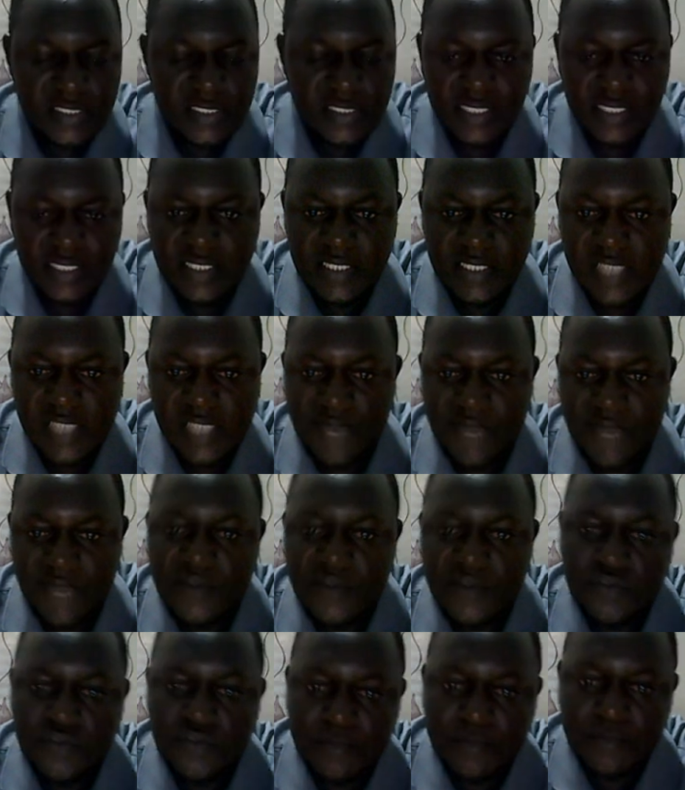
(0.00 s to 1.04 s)
slide is having
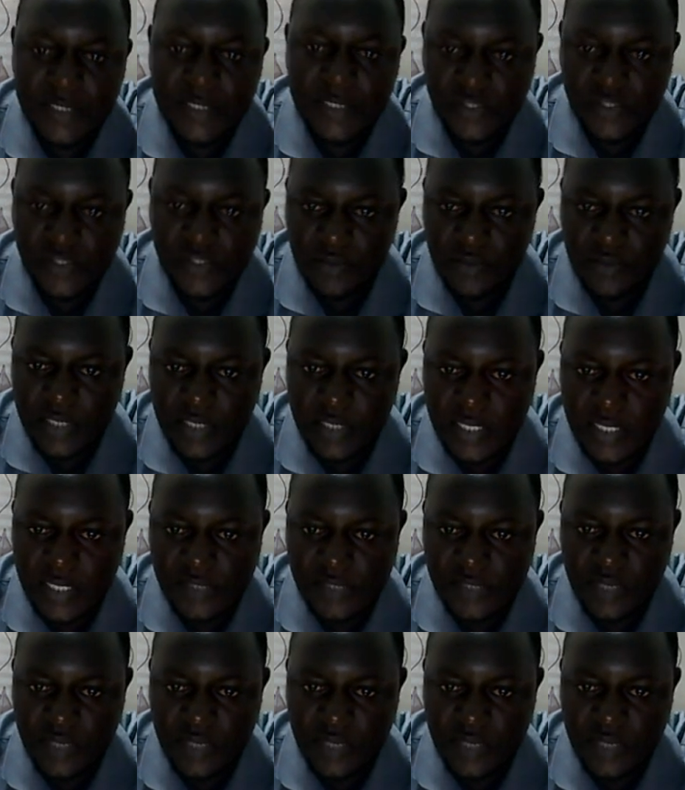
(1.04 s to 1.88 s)
2 placeholders.